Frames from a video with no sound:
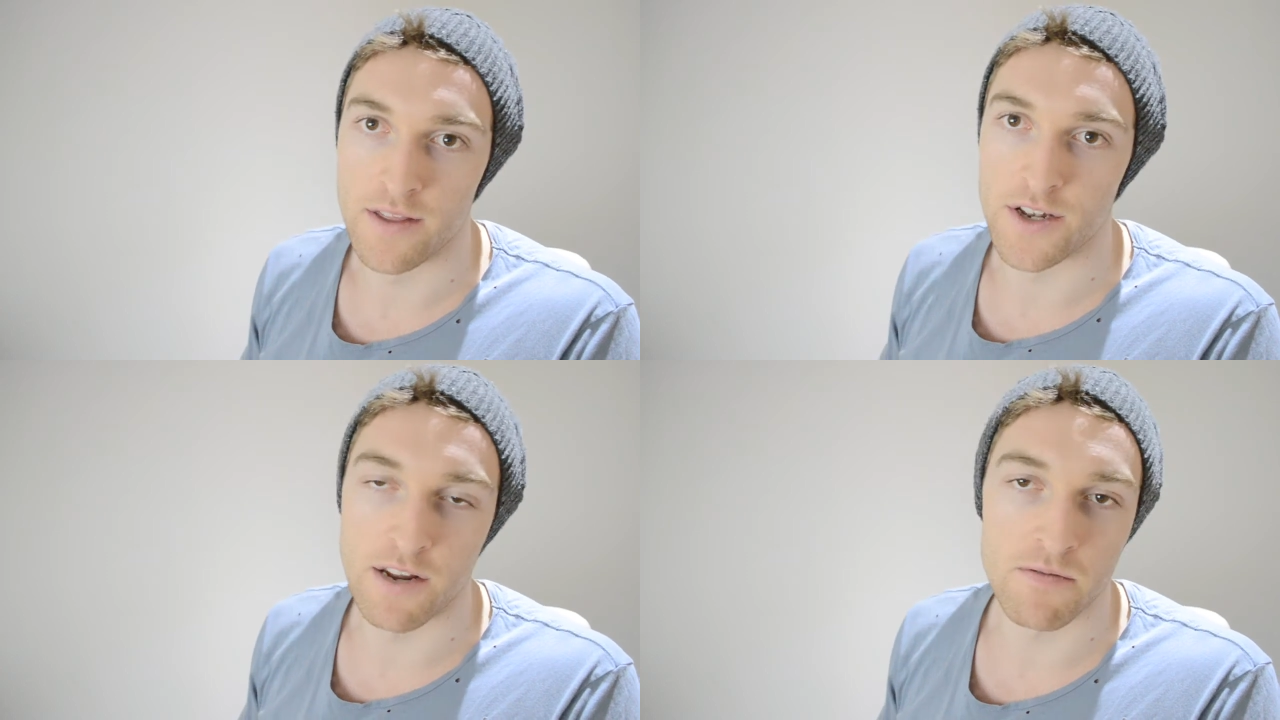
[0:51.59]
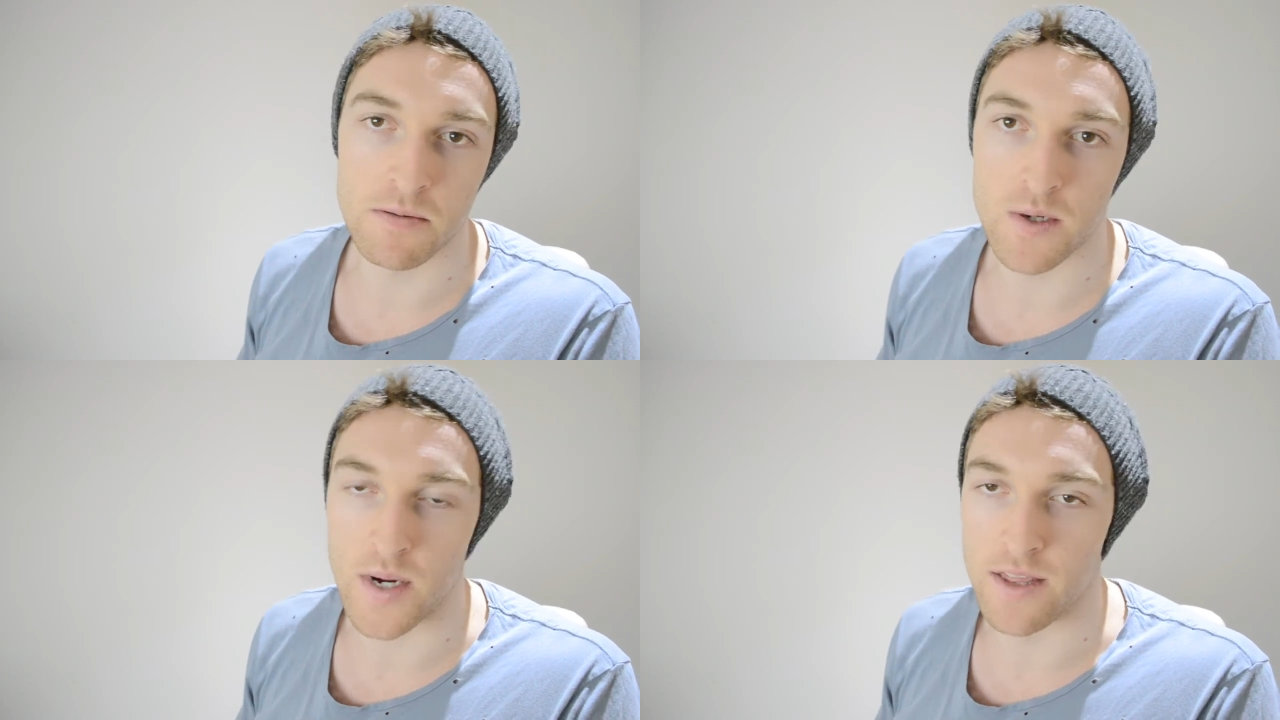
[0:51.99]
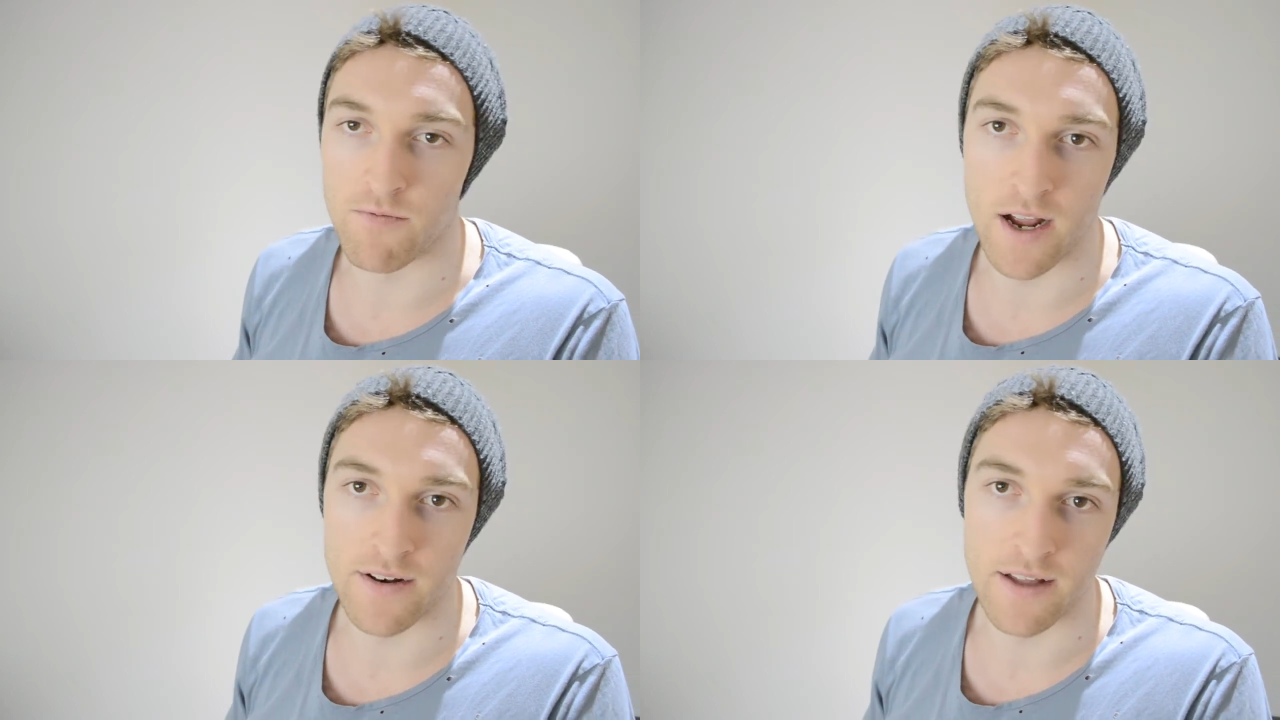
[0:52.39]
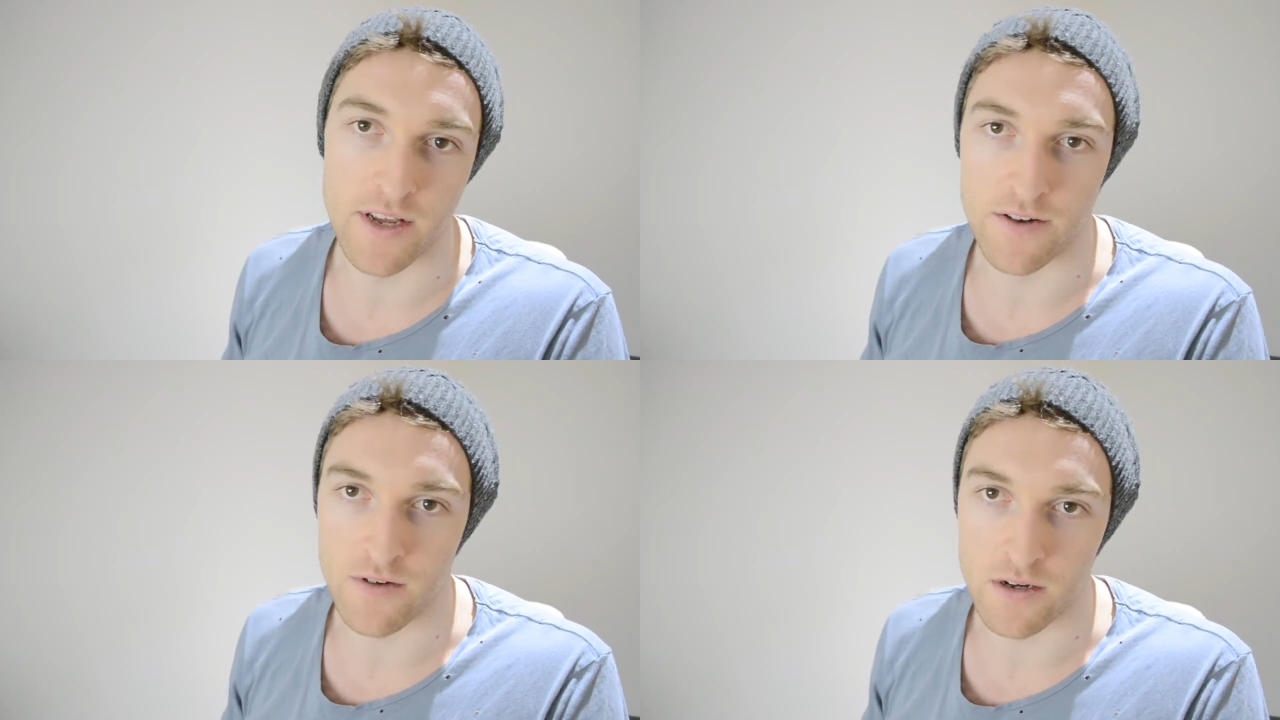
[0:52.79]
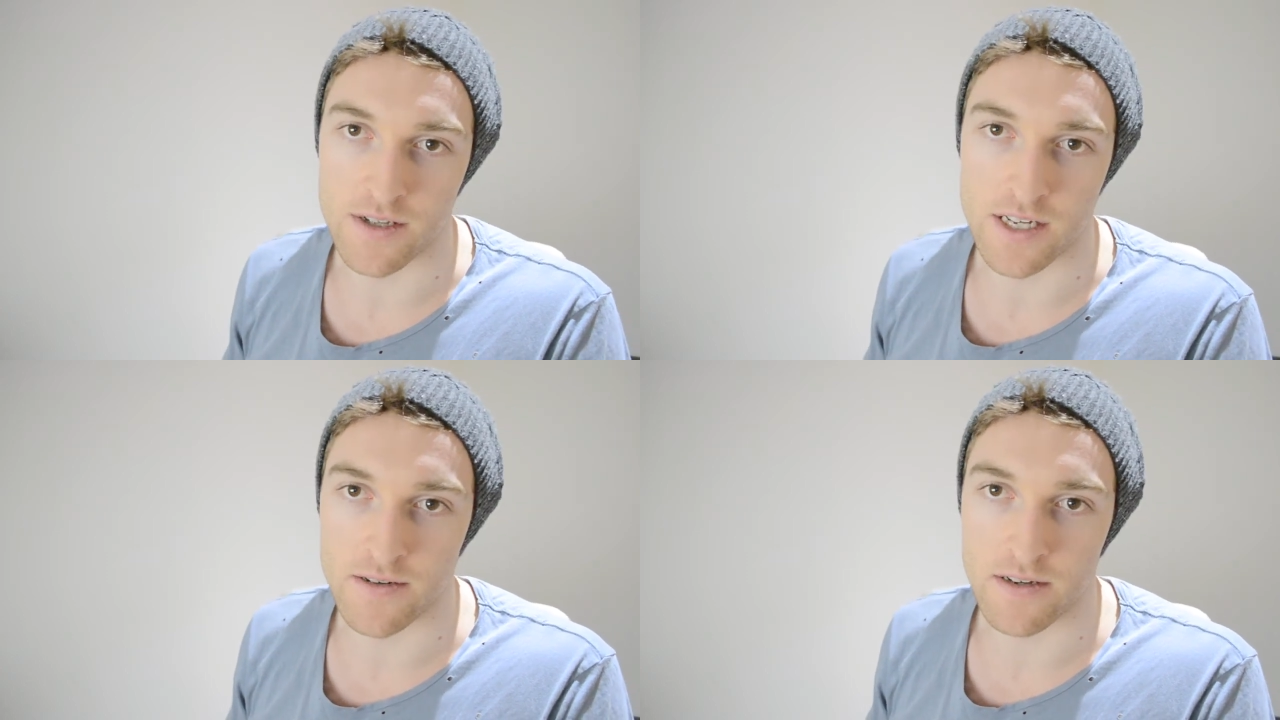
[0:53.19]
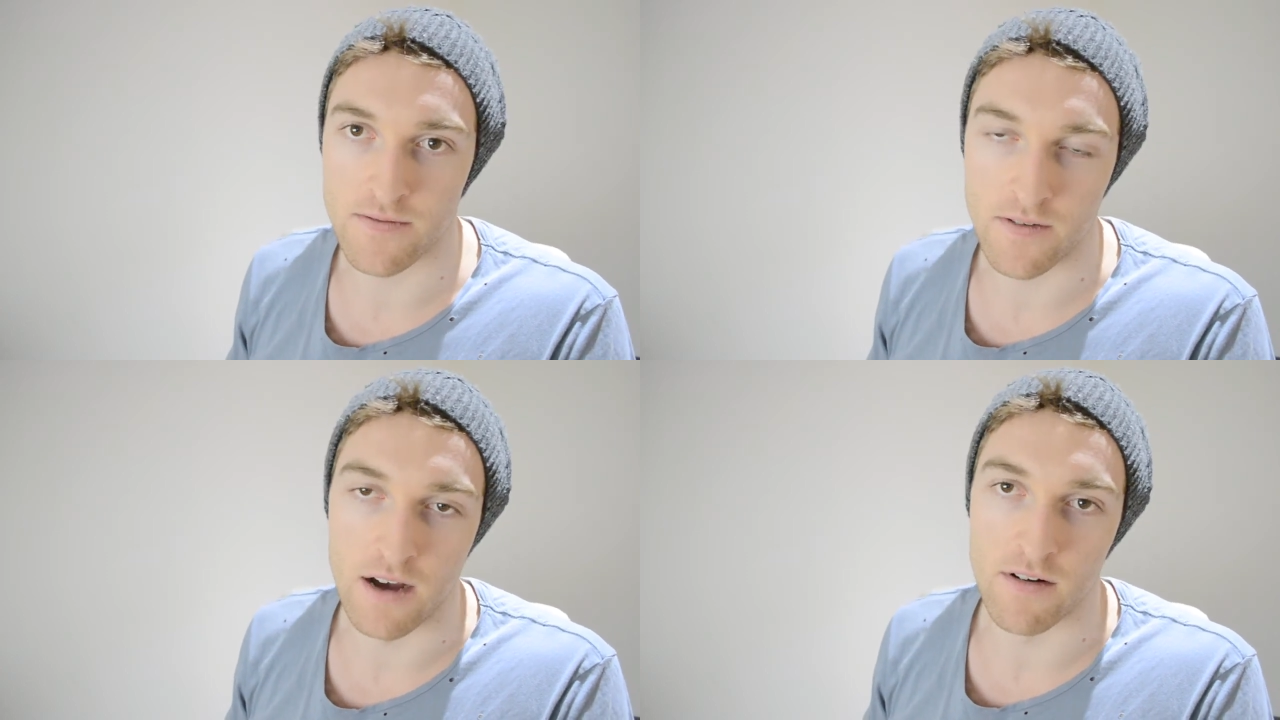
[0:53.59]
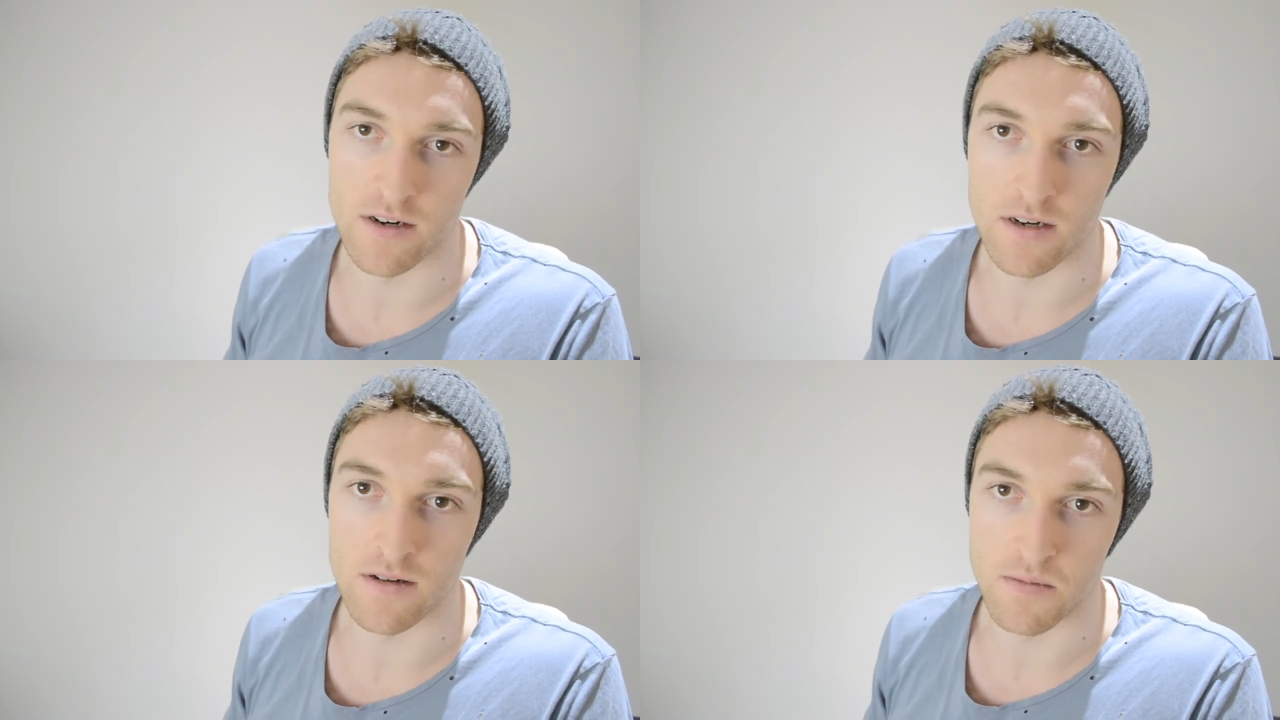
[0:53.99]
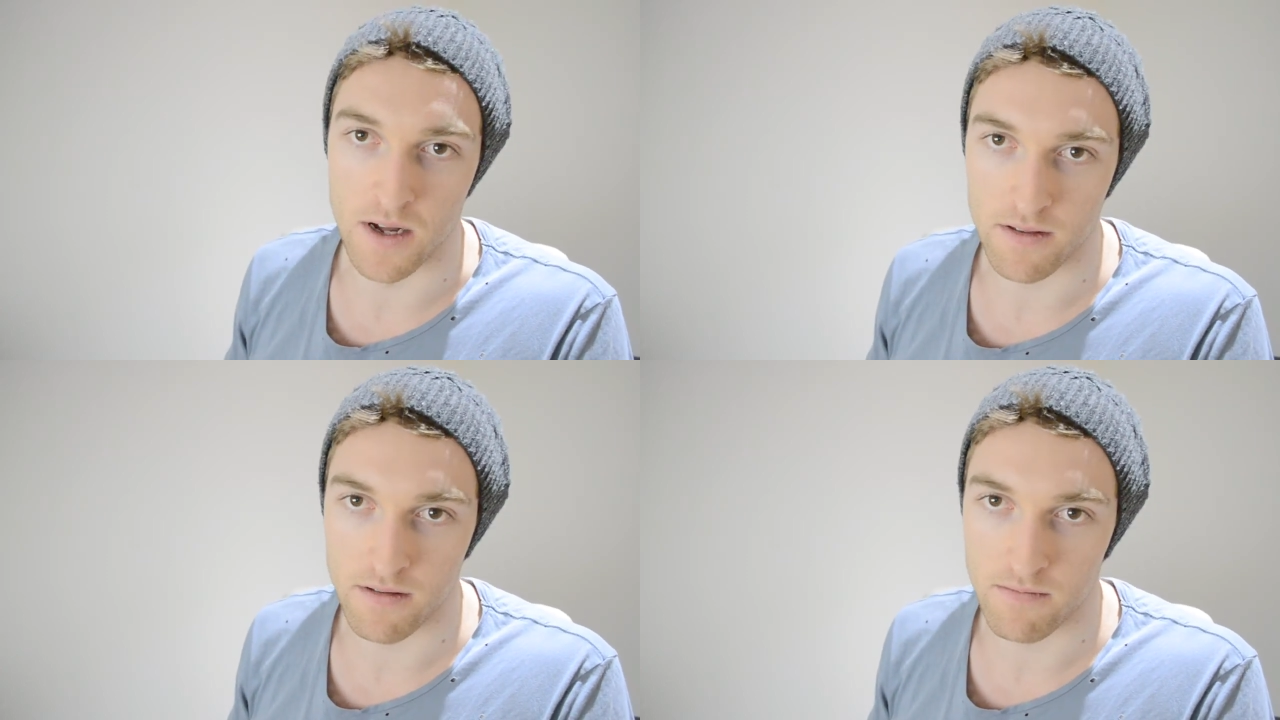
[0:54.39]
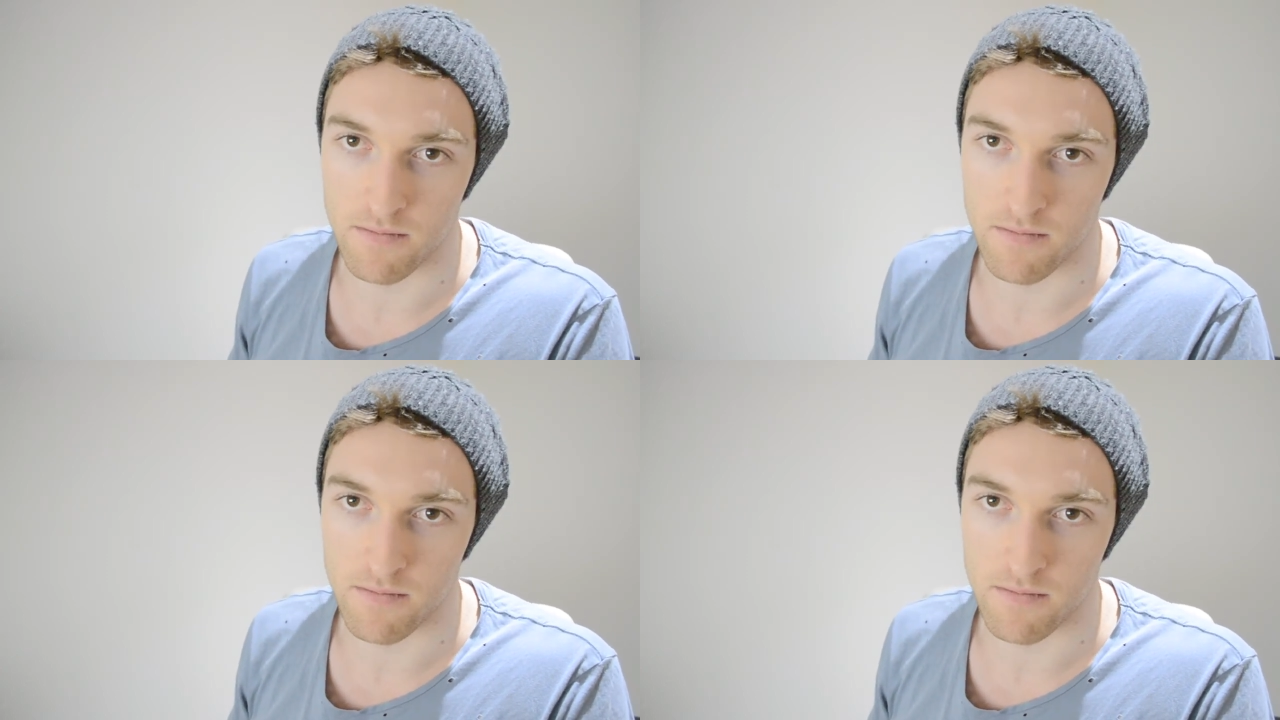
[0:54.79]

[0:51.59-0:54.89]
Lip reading: the difference between the rent and the interest is $500 a month,